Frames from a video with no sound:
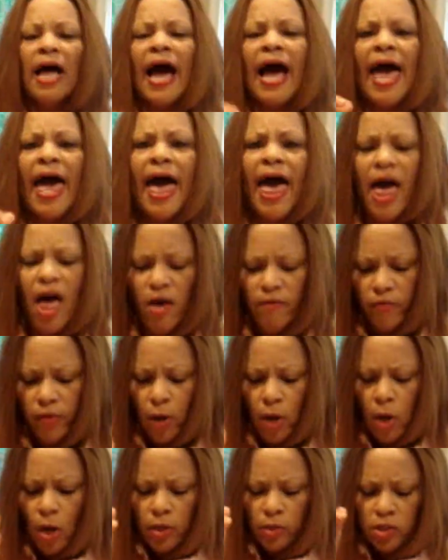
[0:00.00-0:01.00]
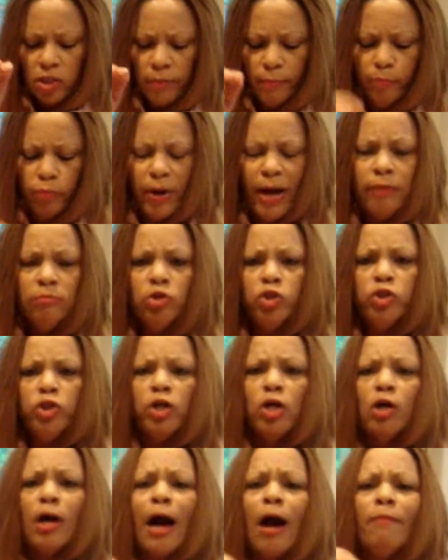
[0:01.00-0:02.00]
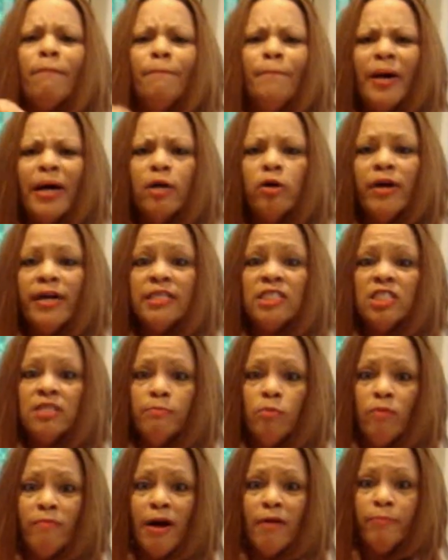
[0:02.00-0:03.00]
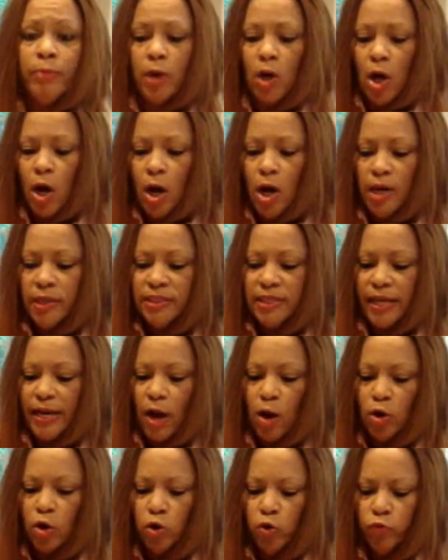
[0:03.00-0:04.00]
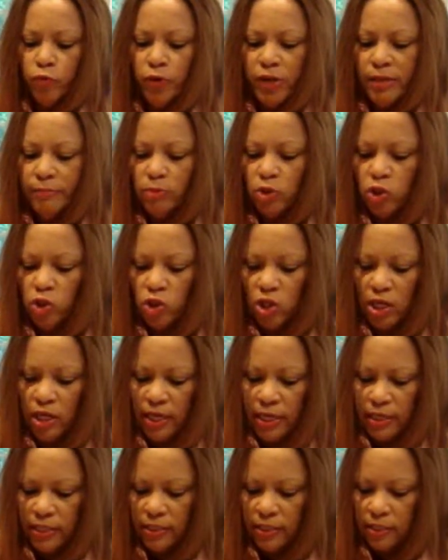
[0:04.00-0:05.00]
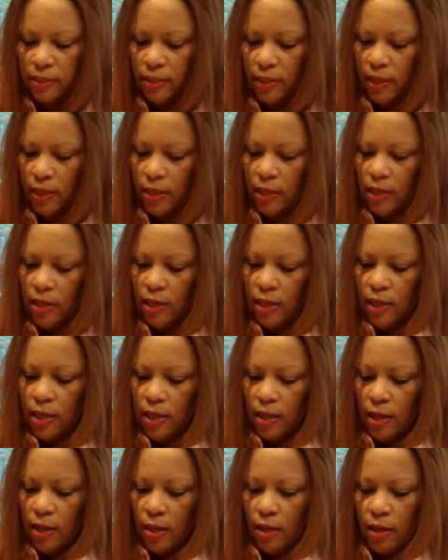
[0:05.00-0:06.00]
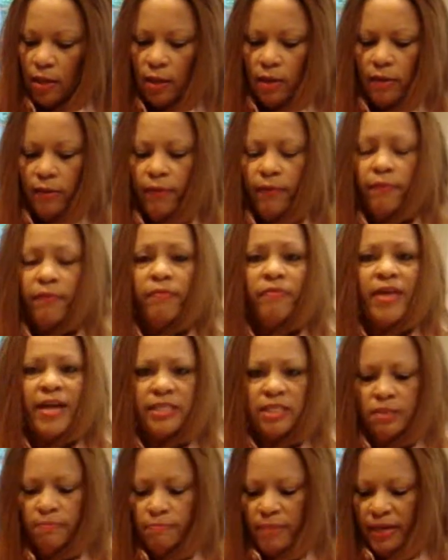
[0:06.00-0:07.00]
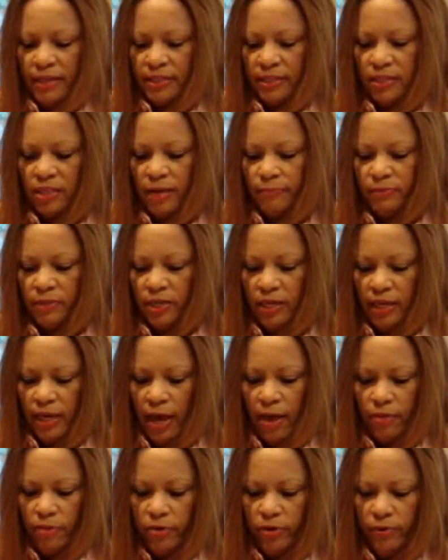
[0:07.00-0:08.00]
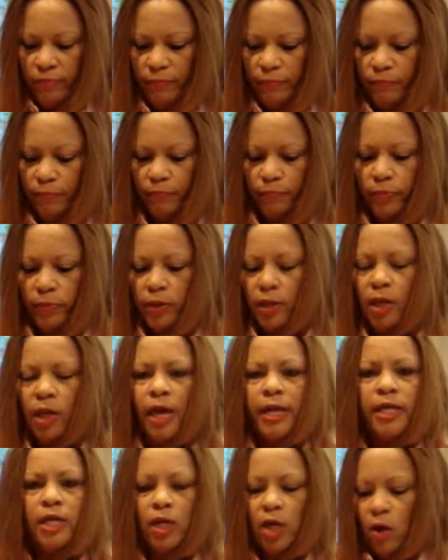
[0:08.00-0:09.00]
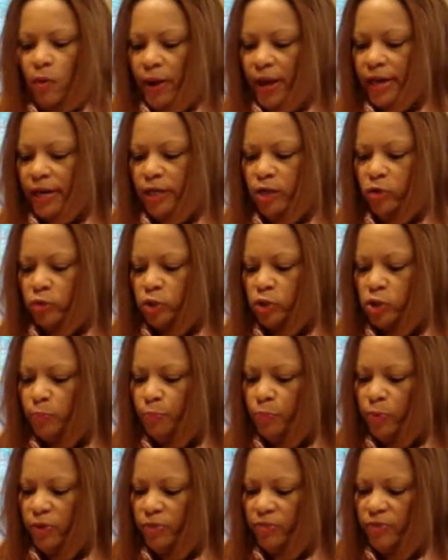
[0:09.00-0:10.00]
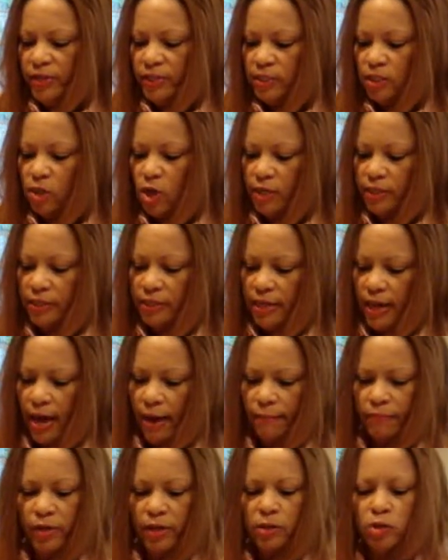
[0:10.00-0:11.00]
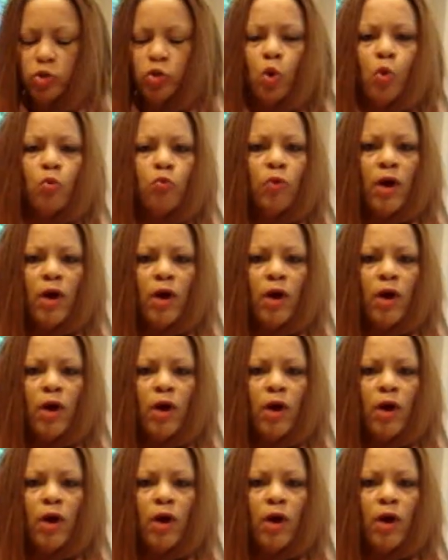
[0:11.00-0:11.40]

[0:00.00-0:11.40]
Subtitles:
I have some brown sugar, our butter, and some of our pecans and our cream cheese. That's mixed up together, and you go ahead and you just put this on top. There's no